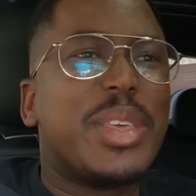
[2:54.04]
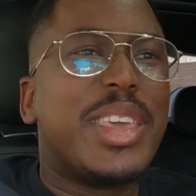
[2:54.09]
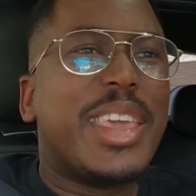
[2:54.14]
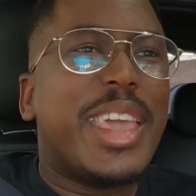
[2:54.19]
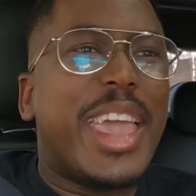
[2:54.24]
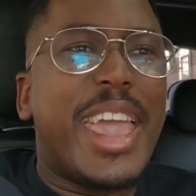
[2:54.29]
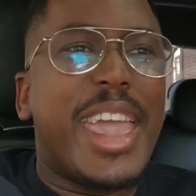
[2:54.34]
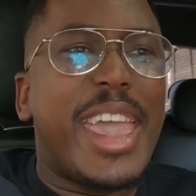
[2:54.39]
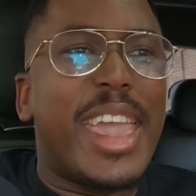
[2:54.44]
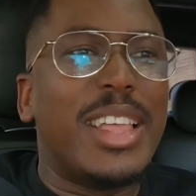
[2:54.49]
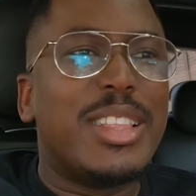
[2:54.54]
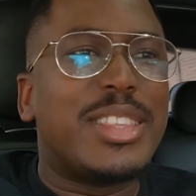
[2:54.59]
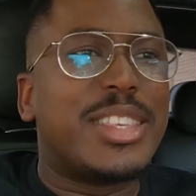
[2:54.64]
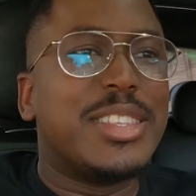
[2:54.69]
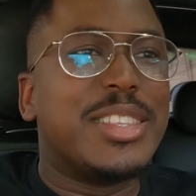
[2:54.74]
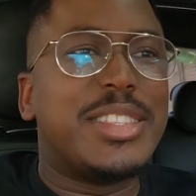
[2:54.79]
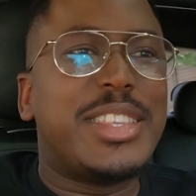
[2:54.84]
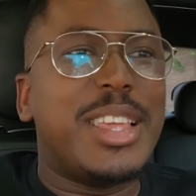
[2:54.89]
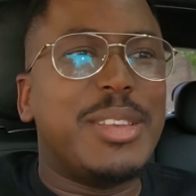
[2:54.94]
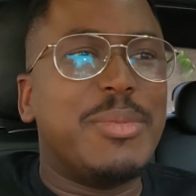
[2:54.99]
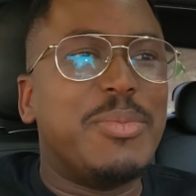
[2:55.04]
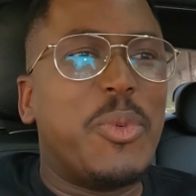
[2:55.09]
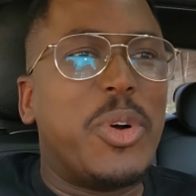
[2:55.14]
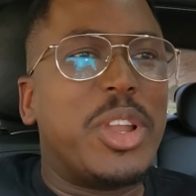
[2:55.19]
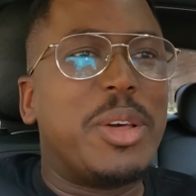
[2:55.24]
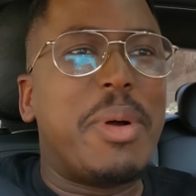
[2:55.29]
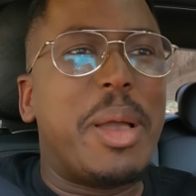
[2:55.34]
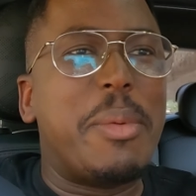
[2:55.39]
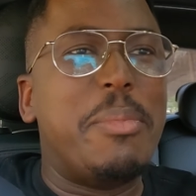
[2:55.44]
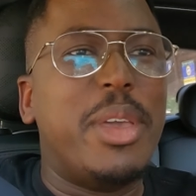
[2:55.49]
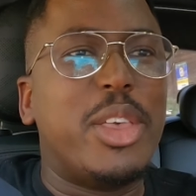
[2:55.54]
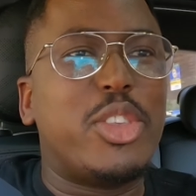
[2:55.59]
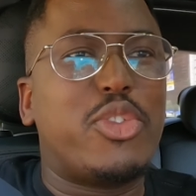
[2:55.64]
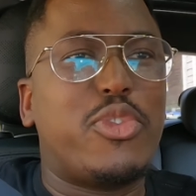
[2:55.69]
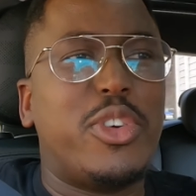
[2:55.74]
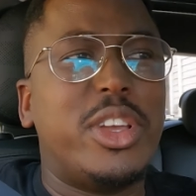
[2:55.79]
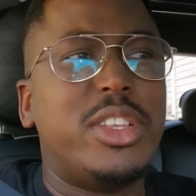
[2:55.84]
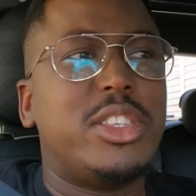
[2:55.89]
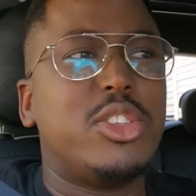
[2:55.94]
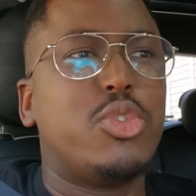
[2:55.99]
And since then, one of my best
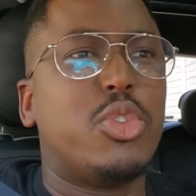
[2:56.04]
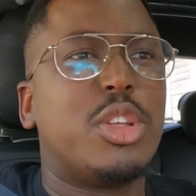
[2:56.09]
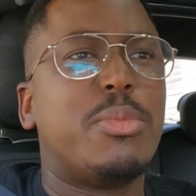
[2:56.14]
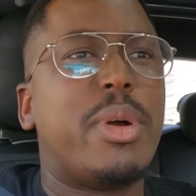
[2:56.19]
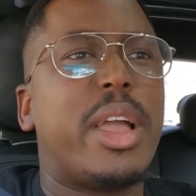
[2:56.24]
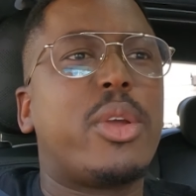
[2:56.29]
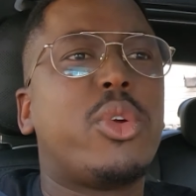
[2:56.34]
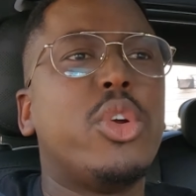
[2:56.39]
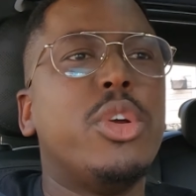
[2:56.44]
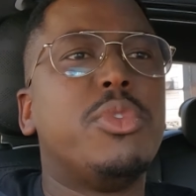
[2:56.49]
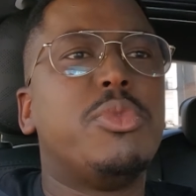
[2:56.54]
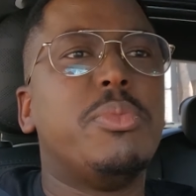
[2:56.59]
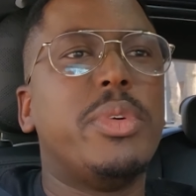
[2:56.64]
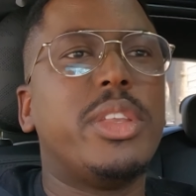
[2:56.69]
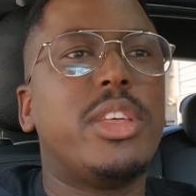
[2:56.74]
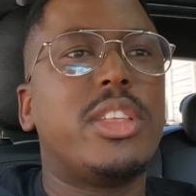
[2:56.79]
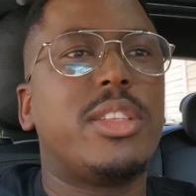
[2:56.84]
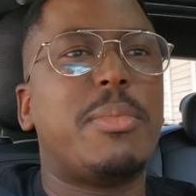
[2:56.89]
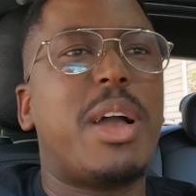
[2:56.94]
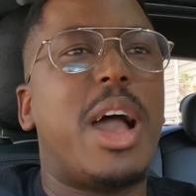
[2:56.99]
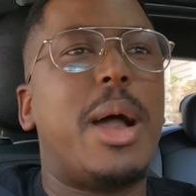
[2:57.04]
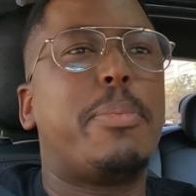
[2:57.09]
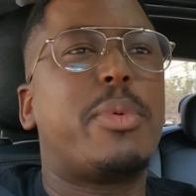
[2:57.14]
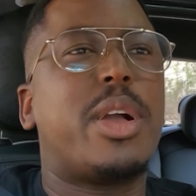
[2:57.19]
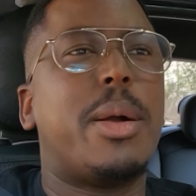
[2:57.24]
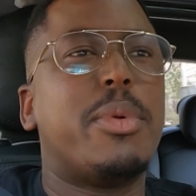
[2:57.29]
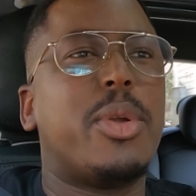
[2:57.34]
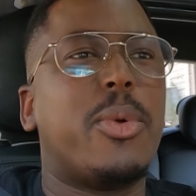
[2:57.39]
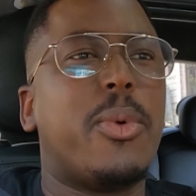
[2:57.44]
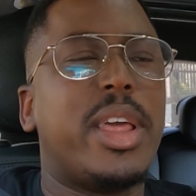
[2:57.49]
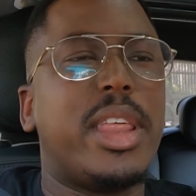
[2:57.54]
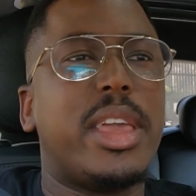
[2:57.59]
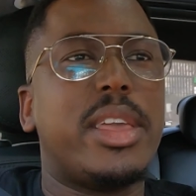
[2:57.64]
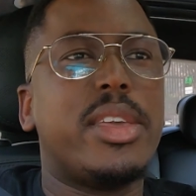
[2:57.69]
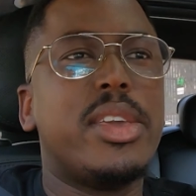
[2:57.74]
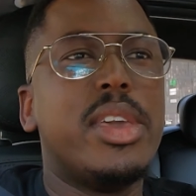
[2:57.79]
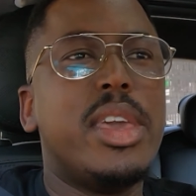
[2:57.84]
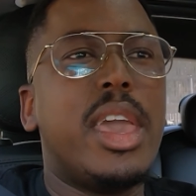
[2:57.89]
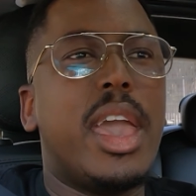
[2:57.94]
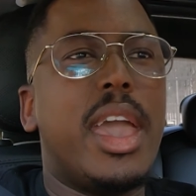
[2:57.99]
friends, he's one of my groomsmen at my upcoming wedding,
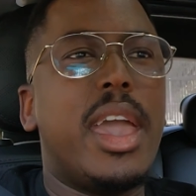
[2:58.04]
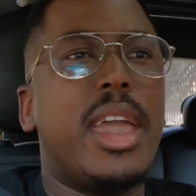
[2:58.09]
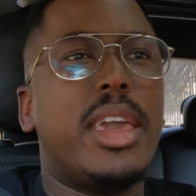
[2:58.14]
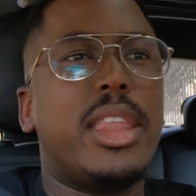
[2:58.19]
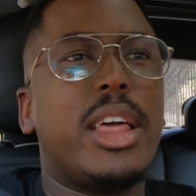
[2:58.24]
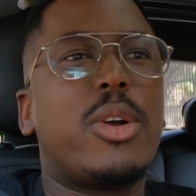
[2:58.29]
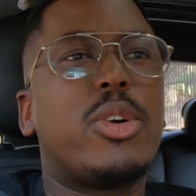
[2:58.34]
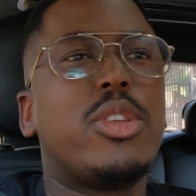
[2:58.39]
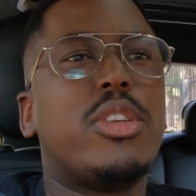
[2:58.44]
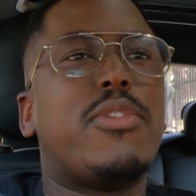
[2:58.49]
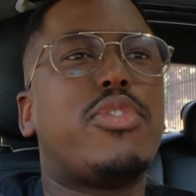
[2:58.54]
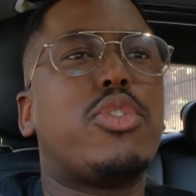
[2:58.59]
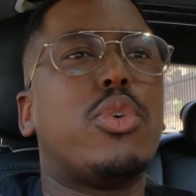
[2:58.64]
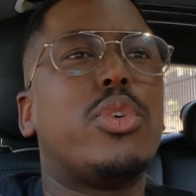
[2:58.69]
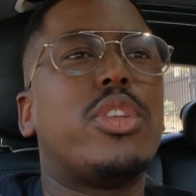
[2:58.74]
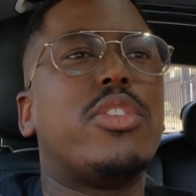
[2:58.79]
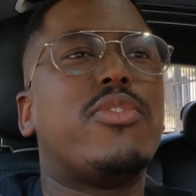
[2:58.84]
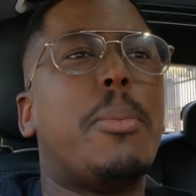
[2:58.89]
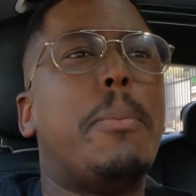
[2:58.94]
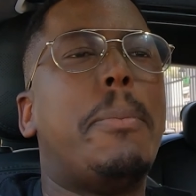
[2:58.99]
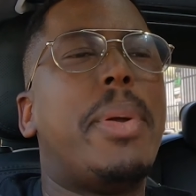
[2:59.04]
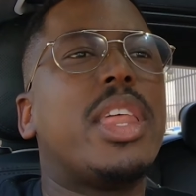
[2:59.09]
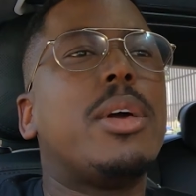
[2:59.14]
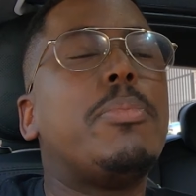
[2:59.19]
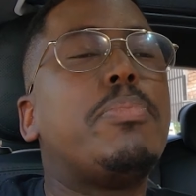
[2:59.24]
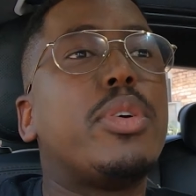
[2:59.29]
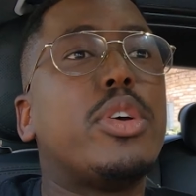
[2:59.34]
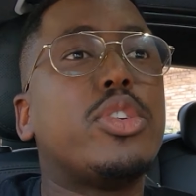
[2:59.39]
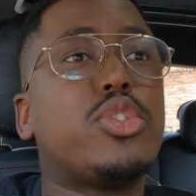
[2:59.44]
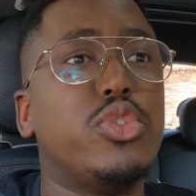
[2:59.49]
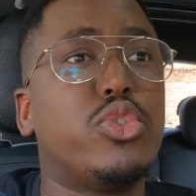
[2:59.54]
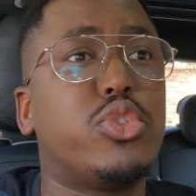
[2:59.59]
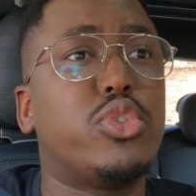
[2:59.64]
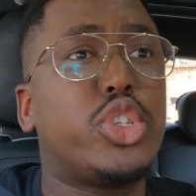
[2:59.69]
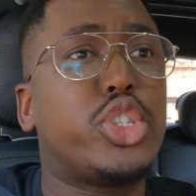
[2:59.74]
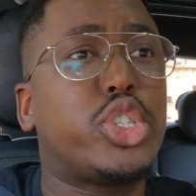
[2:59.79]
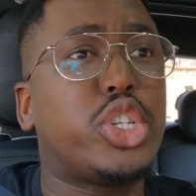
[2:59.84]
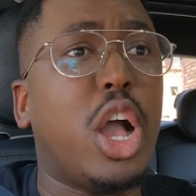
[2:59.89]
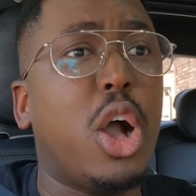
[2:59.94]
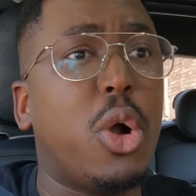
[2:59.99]
and I couldn't have thought of a better person to
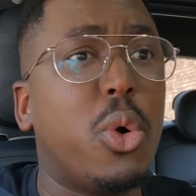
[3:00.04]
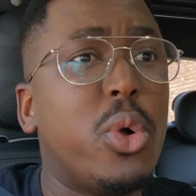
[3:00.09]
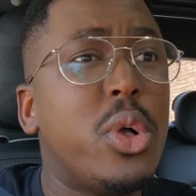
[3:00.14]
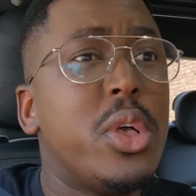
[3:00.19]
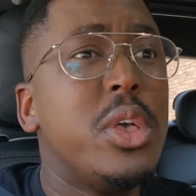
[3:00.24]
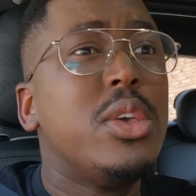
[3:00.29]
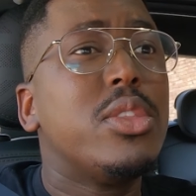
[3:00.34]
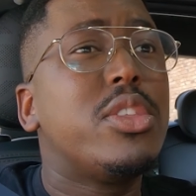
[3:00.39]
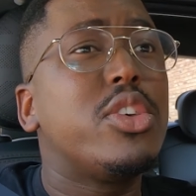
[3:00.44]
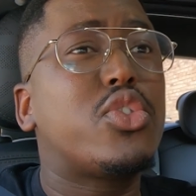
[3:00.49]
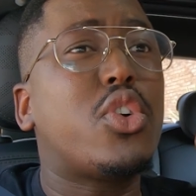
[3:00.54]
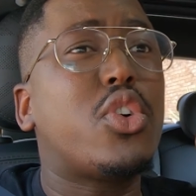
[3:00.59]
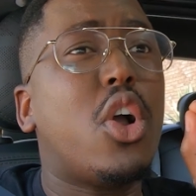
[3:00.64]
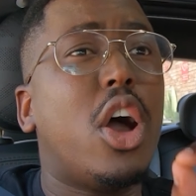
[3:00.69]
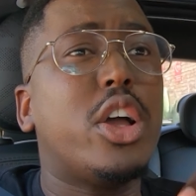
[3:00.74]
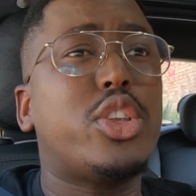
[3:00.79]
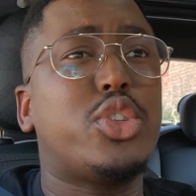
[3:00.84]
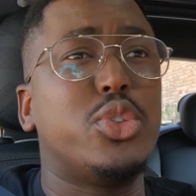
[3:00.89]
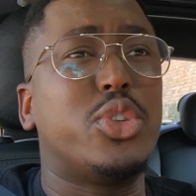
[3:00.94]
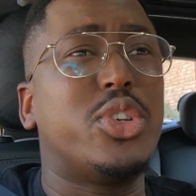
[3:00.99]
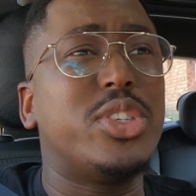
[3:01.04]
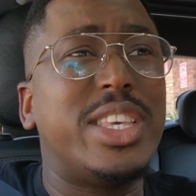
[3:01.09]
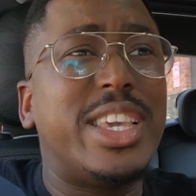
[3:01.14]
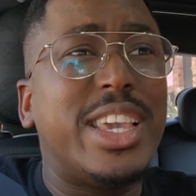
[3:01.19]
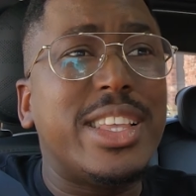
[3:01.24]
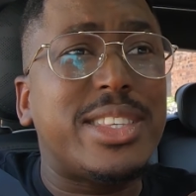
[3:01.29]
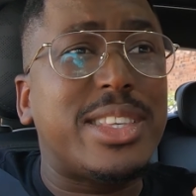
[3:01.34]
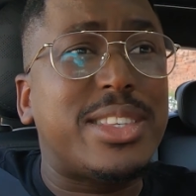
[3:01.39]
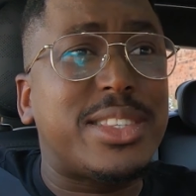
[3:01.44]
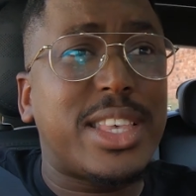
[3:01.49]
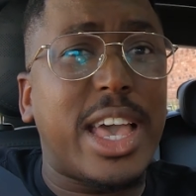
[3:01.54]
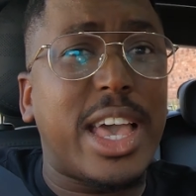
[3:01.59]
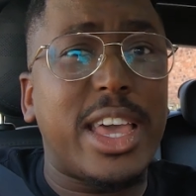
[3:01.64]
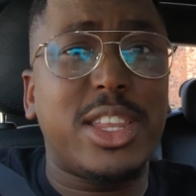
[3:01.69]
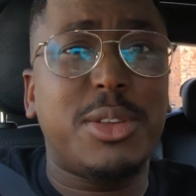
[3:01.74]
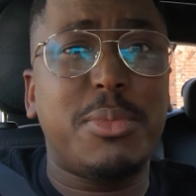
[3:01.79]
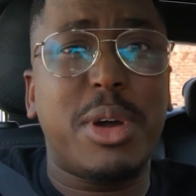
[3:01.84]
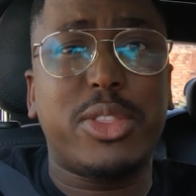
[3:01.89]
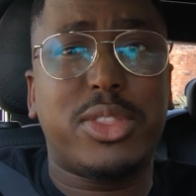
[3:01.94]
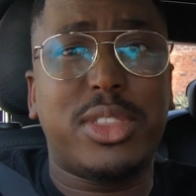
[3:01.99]
show this car to, because he gets excited
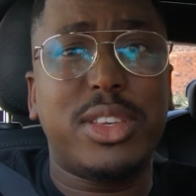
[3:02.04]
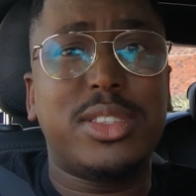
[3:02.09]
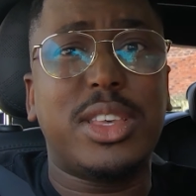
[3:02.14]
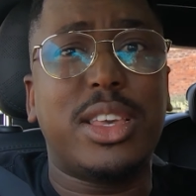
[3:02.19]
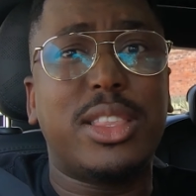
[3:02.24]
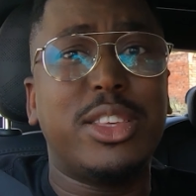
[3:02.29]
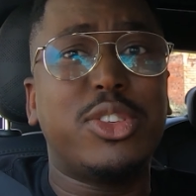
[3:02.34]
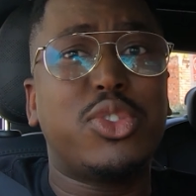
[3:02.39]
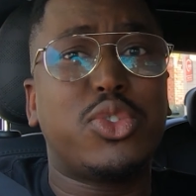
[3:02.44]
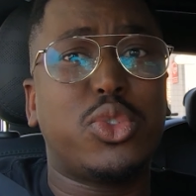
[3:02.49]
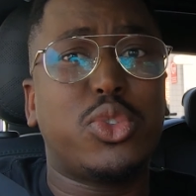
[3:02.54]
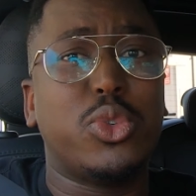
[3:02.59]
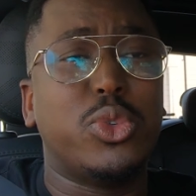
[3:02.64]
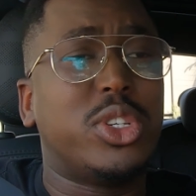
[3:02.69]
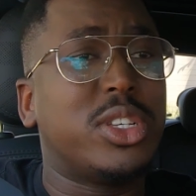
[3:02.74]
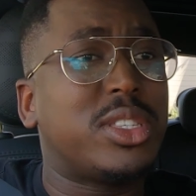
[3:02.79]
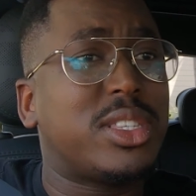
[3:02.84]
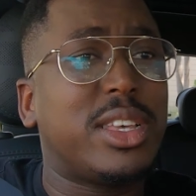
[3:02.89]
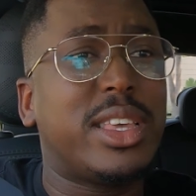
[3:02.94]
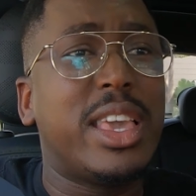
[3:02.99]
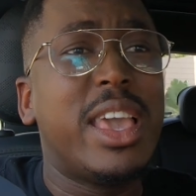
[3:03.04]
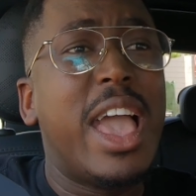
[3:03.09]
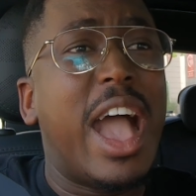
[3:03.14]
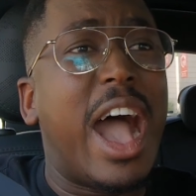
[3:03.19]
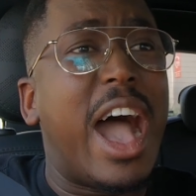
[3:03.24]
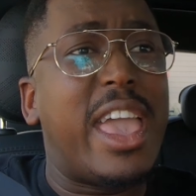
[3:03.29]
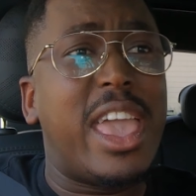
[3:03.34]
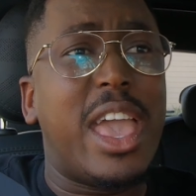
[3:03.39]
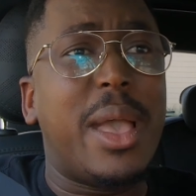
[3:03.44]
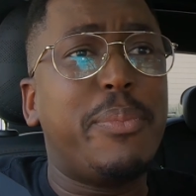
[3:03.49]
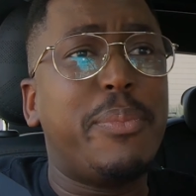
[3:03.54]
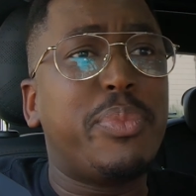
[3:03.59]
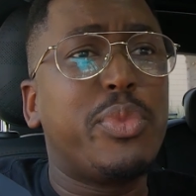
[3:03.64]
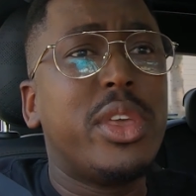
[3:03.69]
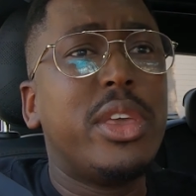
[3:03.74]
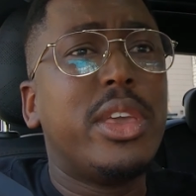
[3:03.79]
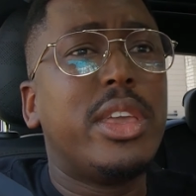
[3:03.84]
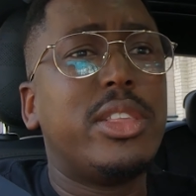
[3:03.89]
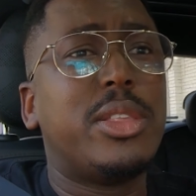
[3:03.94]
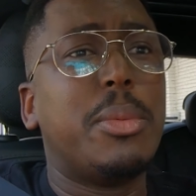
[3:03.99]
about things like this too. Just like I am,
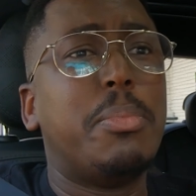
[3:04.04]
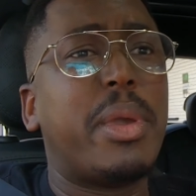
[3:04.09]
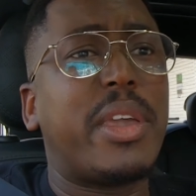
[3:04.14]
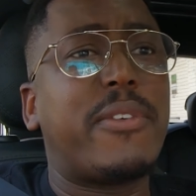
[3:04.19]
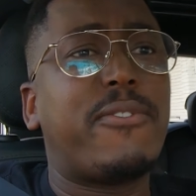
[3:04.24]
he's a big